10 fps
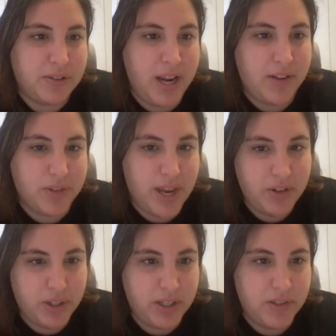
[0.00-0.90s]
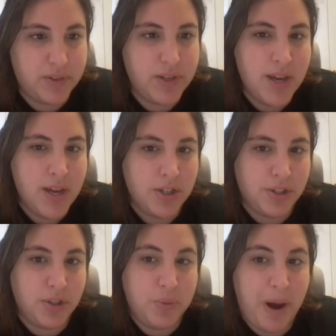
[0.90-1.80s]
like sanctions
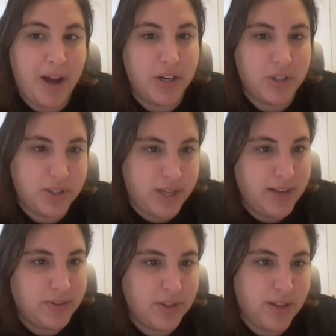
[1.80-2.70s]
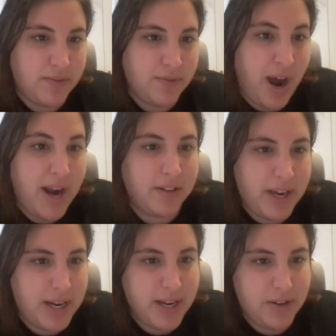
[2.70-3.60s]
to punish states that
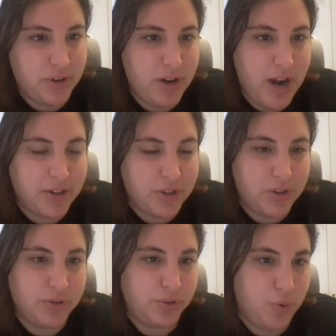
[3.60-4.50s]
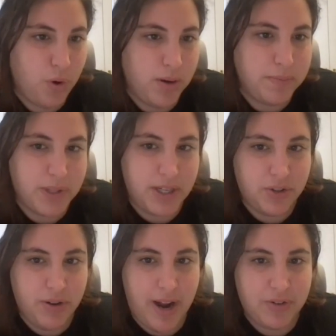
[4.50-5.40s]
violate international norms and
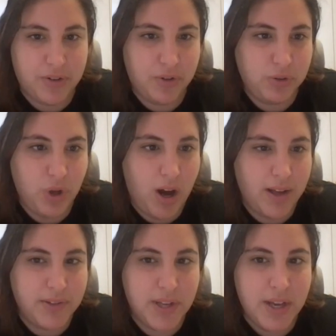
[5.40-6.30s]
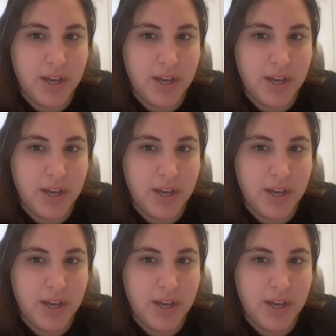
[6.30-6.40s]
international laws.